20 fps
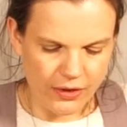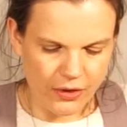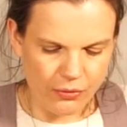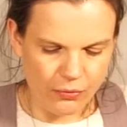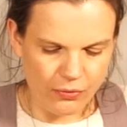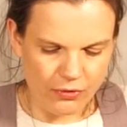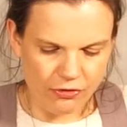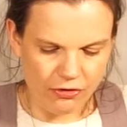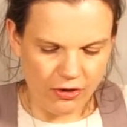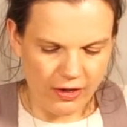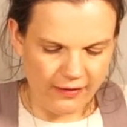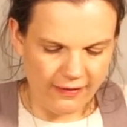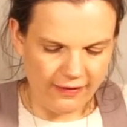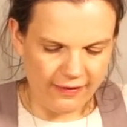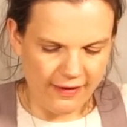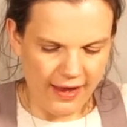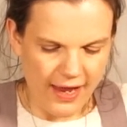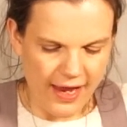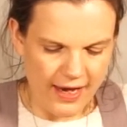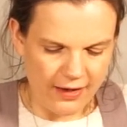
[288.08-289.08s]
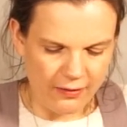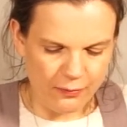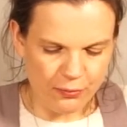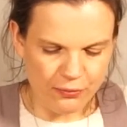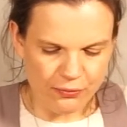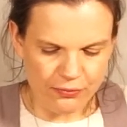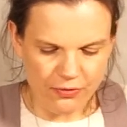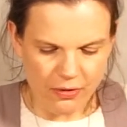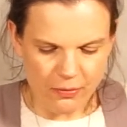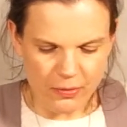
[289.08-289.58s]
Which I'd say is
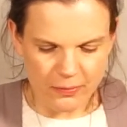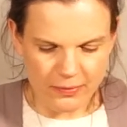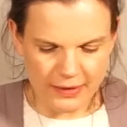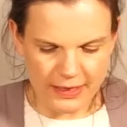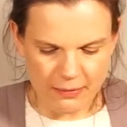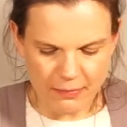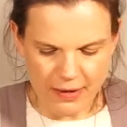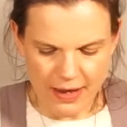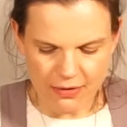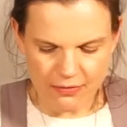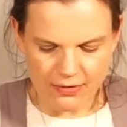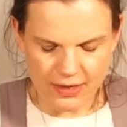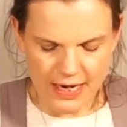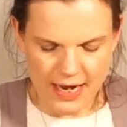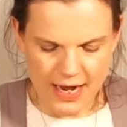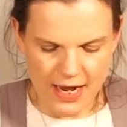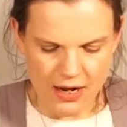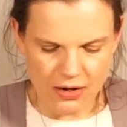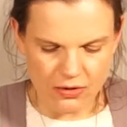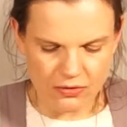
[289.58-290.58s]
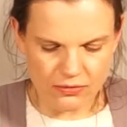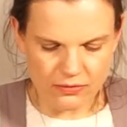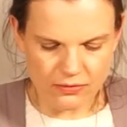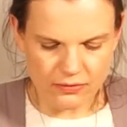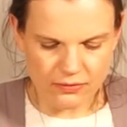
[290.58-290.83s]
probably about now.